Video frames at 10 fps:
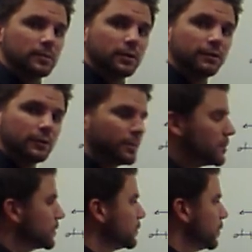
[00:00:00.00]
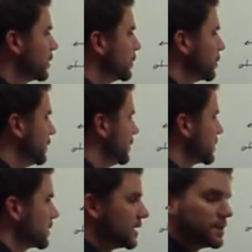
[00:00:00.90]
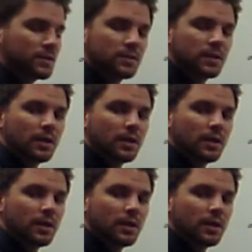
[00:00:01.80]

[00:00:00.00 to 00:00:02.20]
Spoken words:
So if you remember from one of the previous lessons,